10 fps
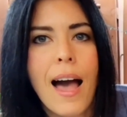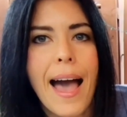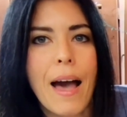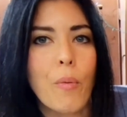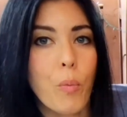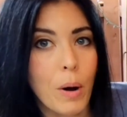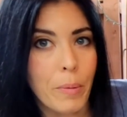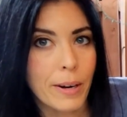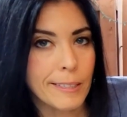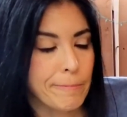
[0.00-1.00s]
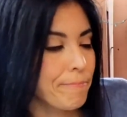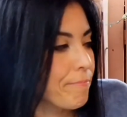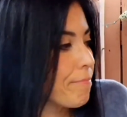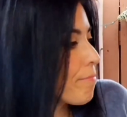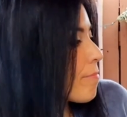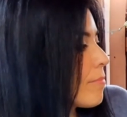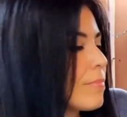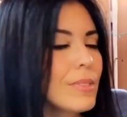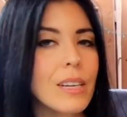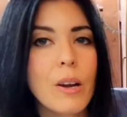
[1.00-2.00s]
at Walmart.
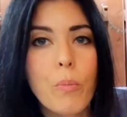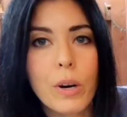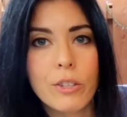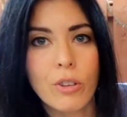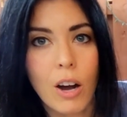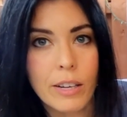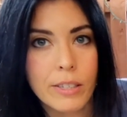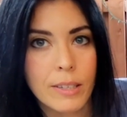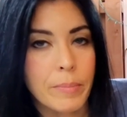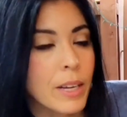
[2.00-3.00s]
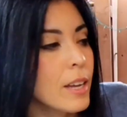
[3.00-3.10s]
It works awesome.